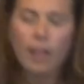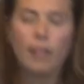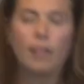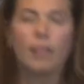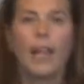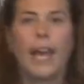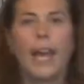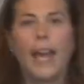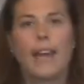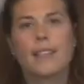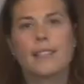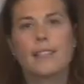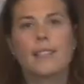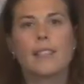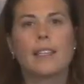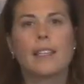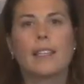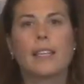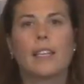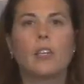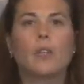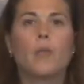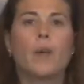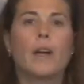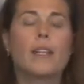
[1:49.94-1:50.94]

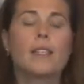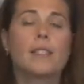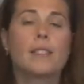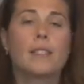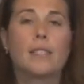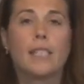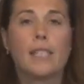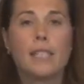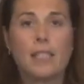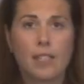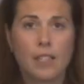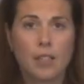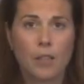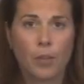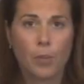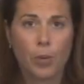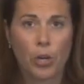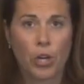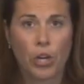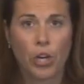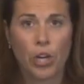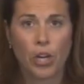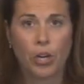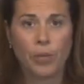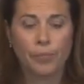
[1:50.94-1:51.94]
Lastly, you want to season the
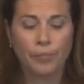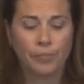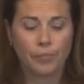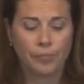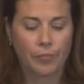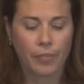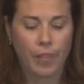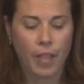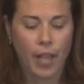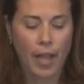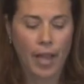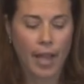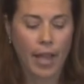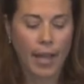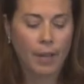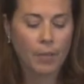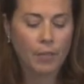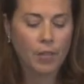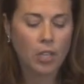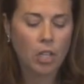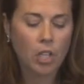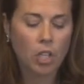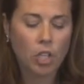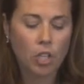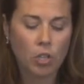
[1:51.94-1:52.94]
burger.
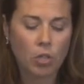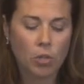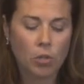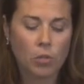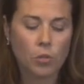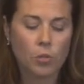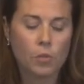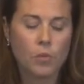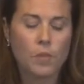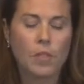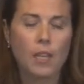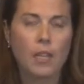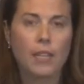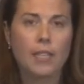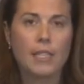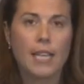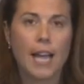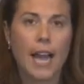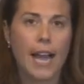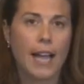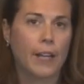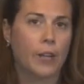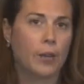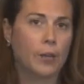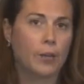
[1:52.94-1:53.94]
I'm going to use a
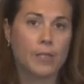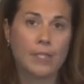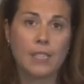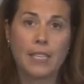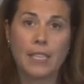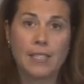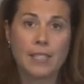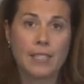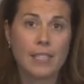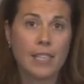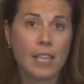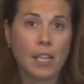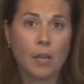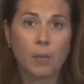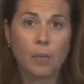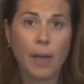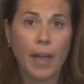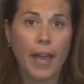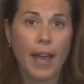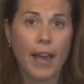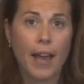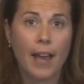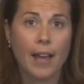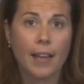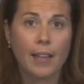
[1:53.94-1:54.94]
taco seasoning
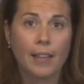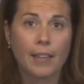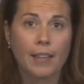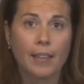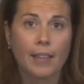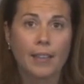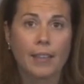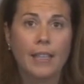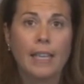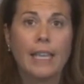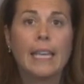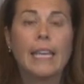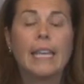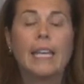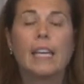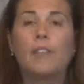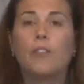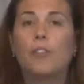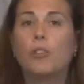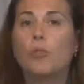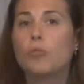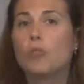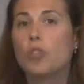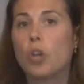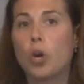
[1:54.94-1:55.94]
pack.
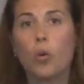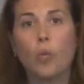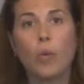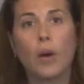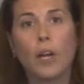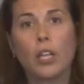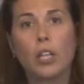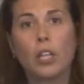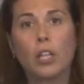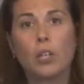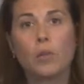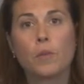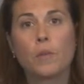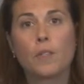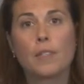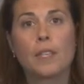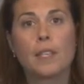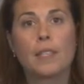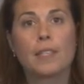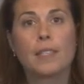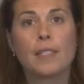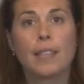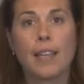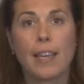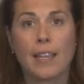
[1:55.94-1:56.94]
If you don't want to use
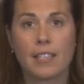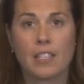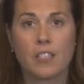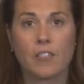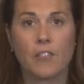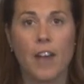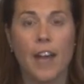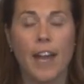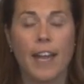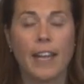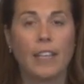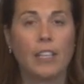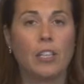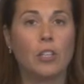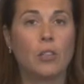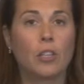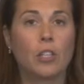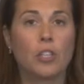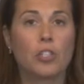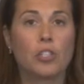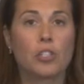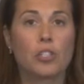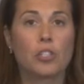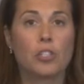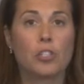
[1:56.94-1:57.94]
this, that's fine. You
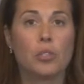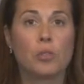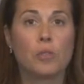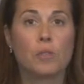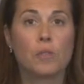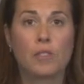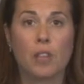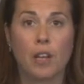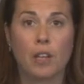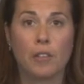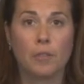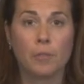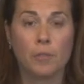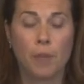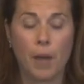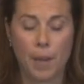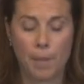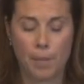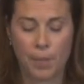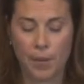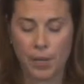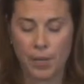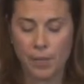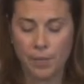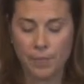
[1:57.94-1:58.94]
can just use salt and
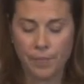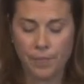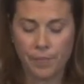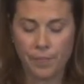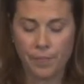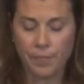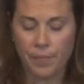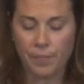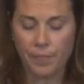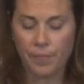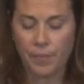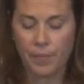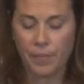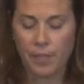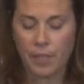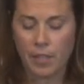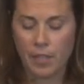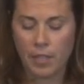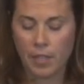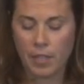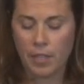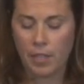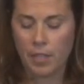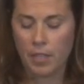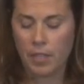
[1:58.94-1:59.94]
pepper.
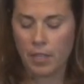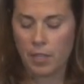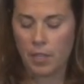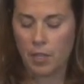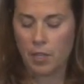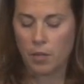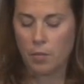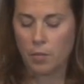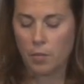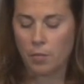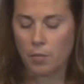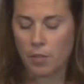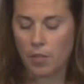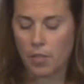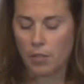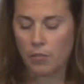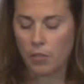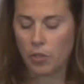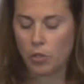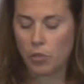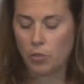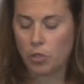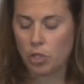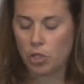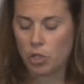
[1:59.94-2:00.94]
But
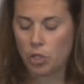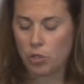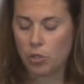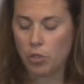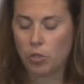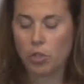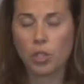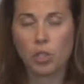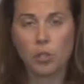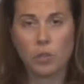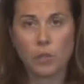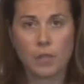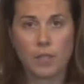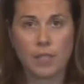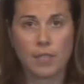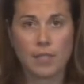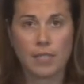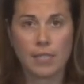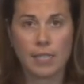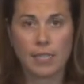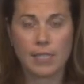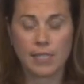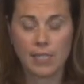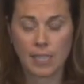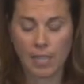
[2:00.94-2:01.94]
if you do use the
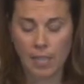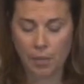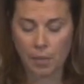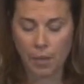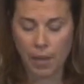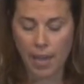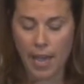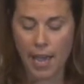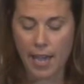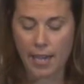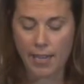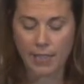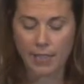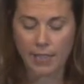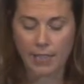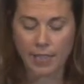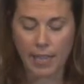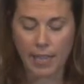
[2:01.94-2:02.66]
seasoning pack, it's